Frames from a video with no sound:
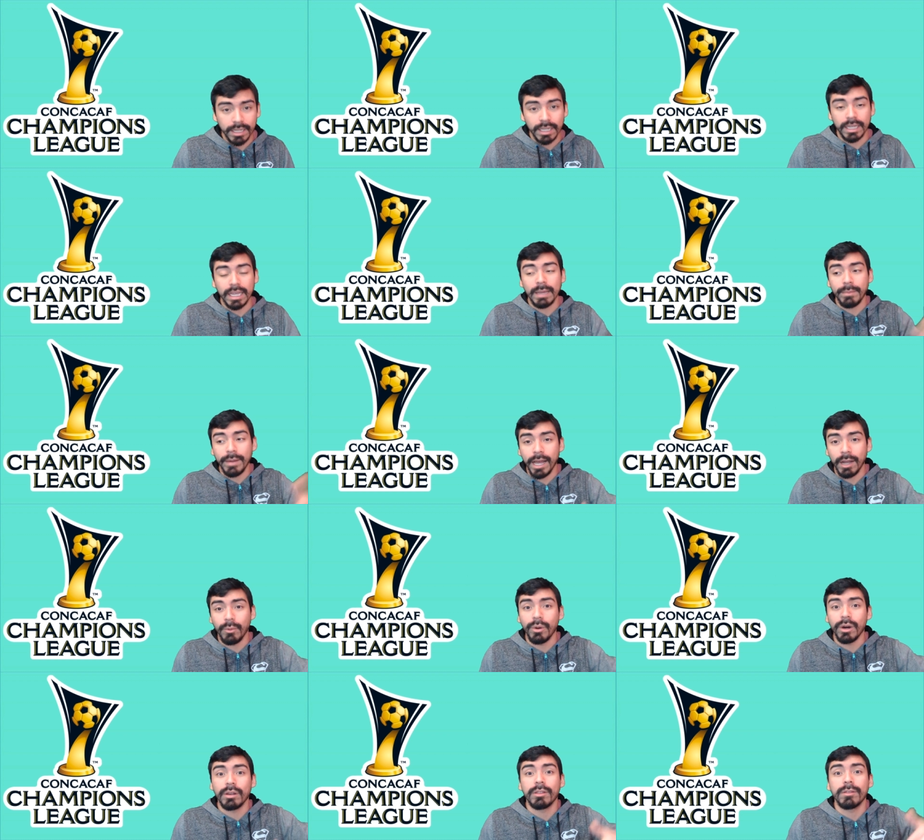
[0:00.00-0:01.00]
Then he came back,
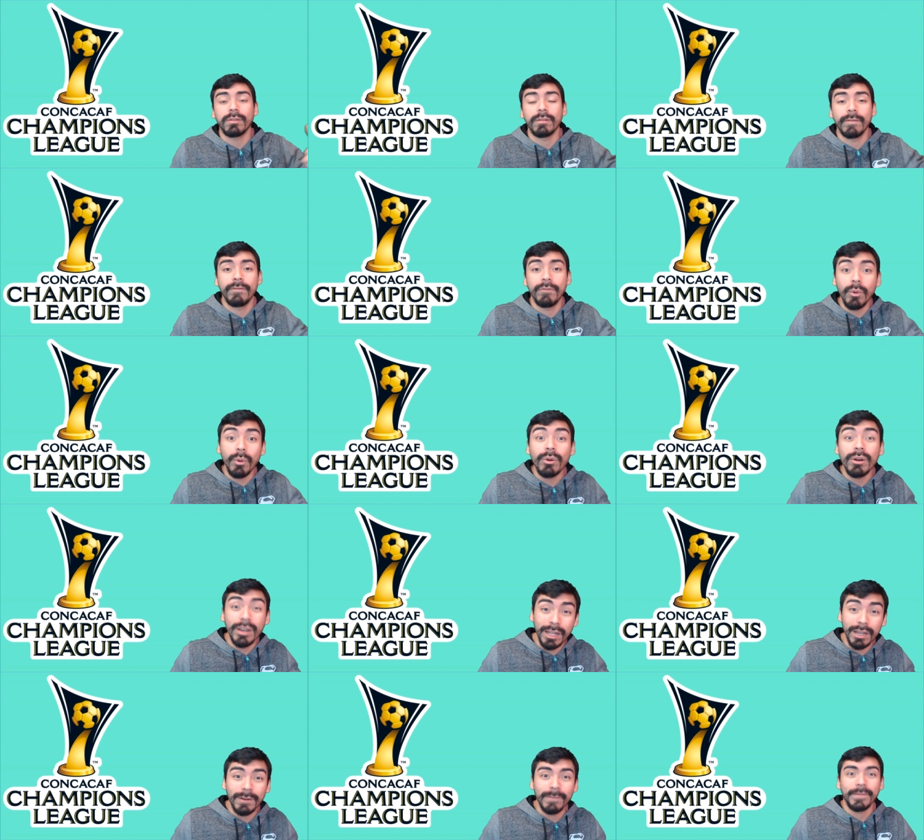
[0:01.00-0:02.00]
won
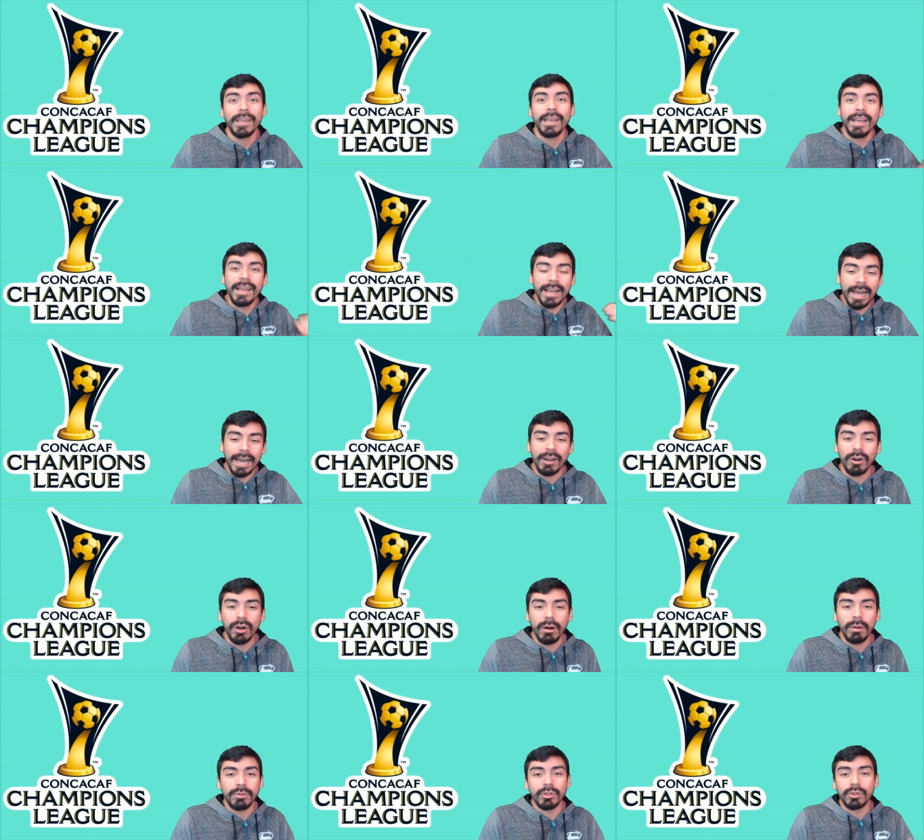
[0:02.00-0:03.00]
4-0 at
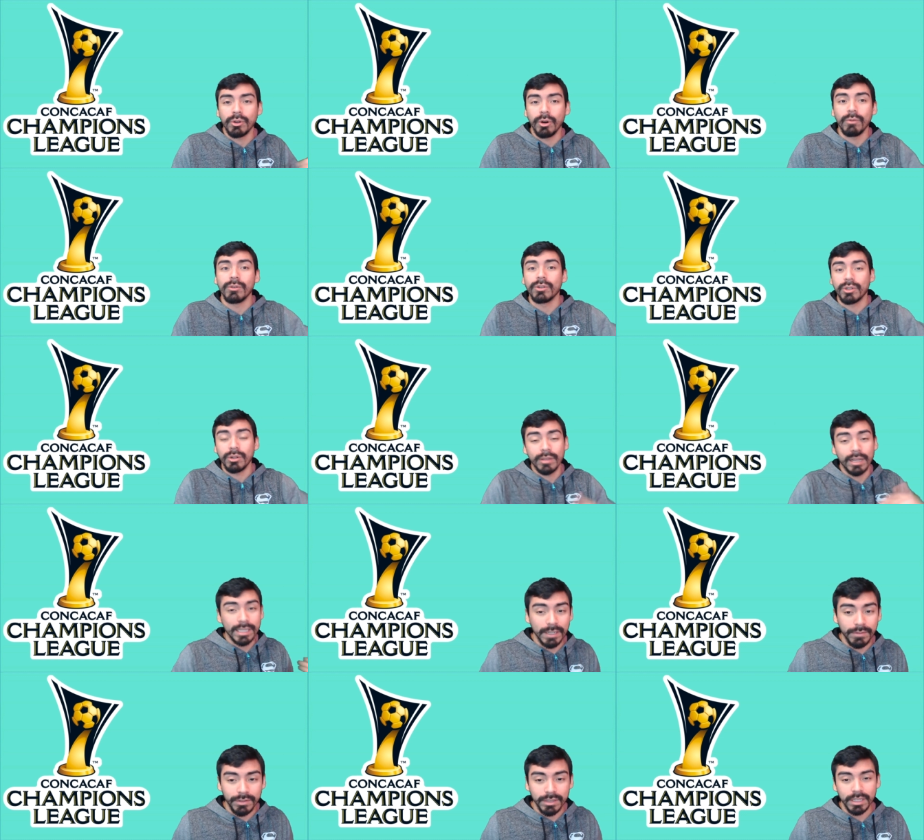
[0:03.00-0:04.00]
home to overturn
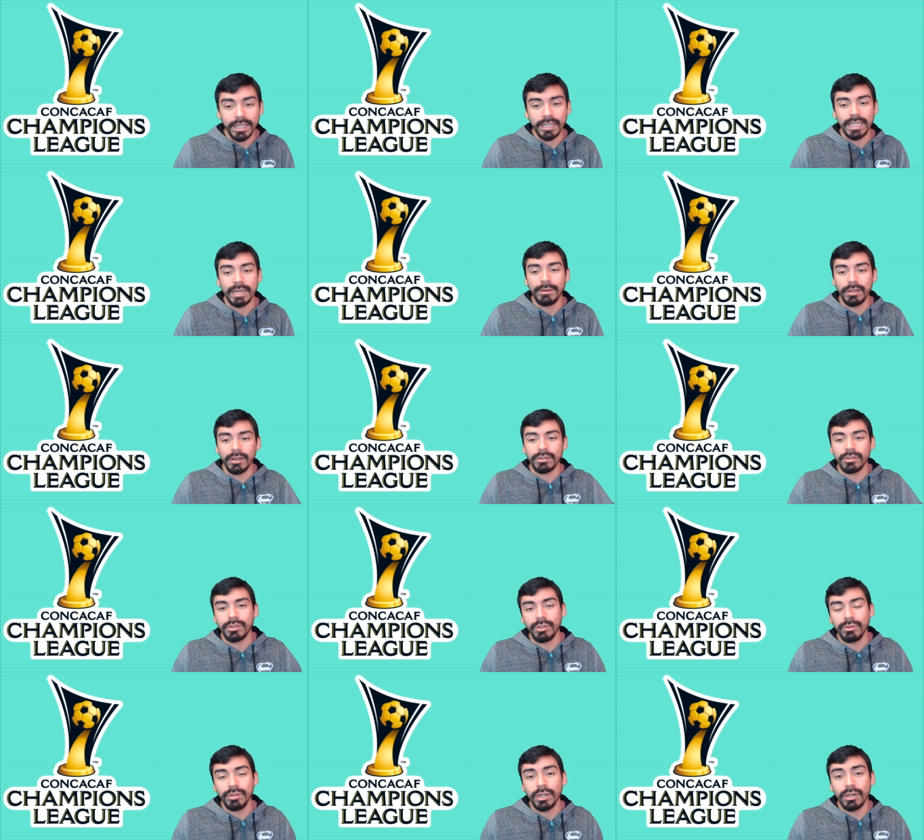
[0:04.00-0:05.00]
that deficit, and now we
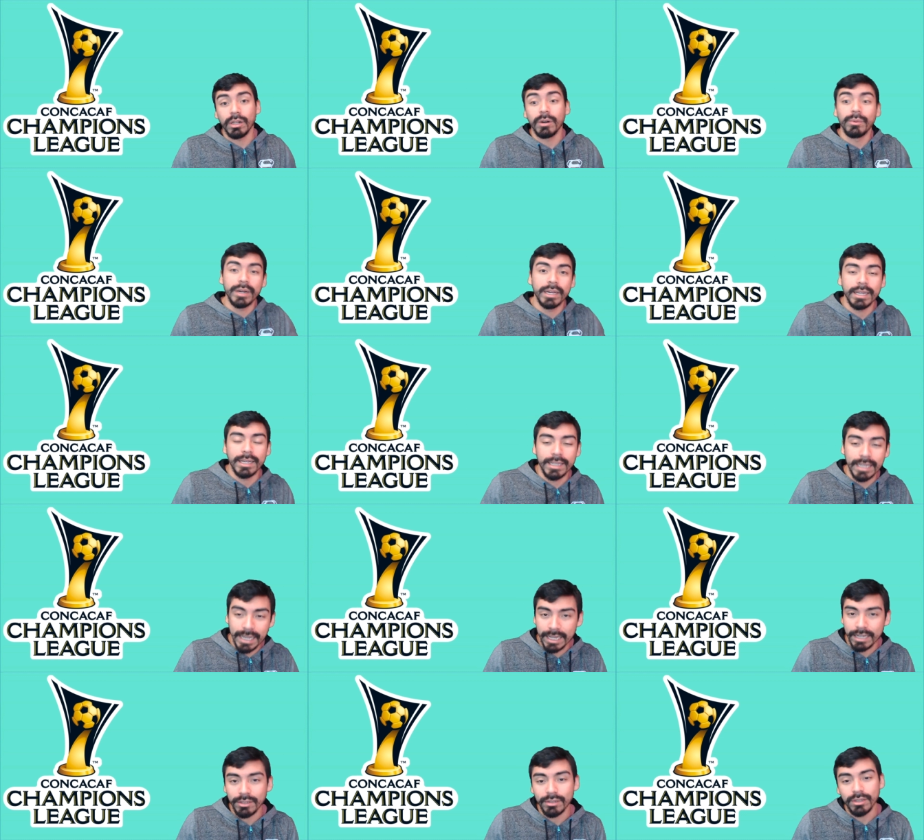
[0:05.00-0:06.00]
lost 2 0 away
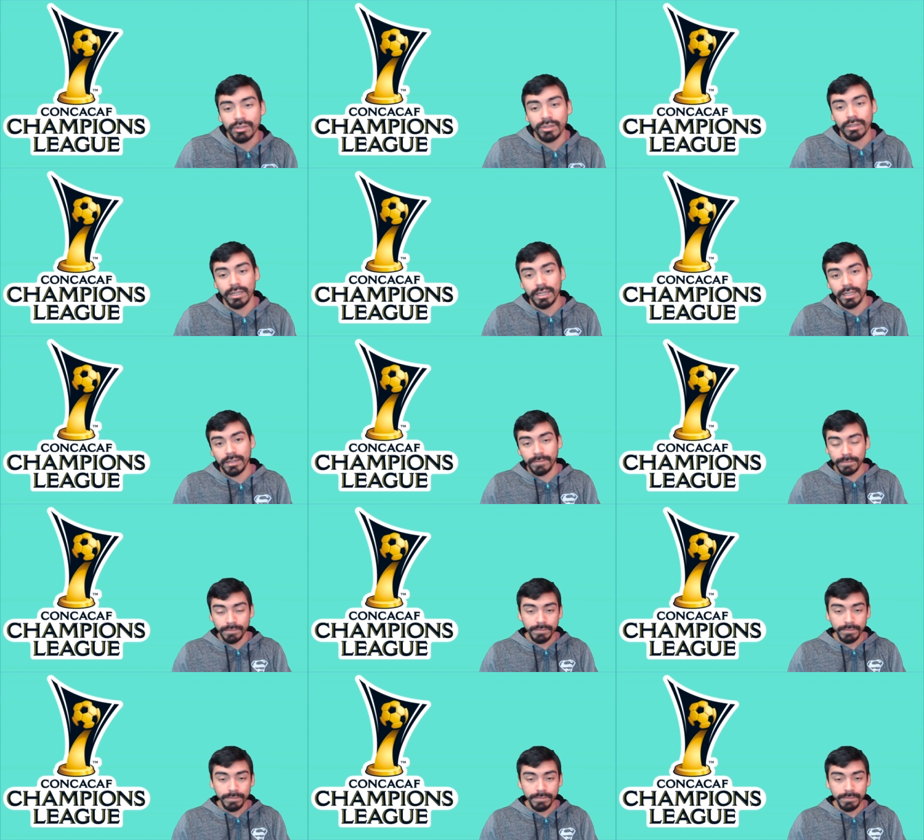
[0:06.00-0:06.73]
again to DC United.